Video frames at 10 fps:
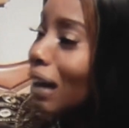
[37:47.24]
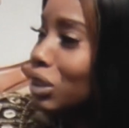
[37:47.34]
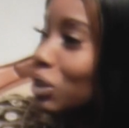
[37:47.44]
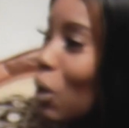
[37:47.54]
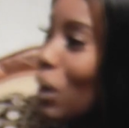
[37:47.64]
do
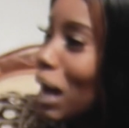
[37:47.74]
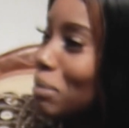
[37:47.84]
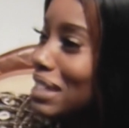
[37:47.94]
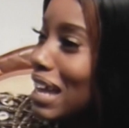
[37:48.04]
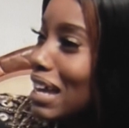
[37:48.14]
you know what I'm
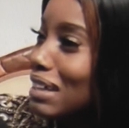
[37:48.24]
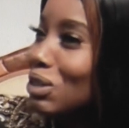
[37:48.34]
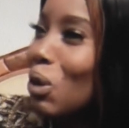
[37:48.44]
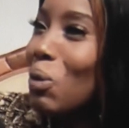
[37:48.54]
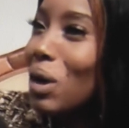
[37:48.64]
saying?
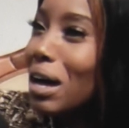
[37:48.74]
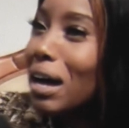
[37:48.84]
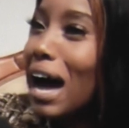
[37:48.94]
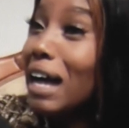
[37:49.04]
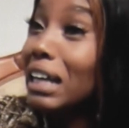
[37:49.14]
So, and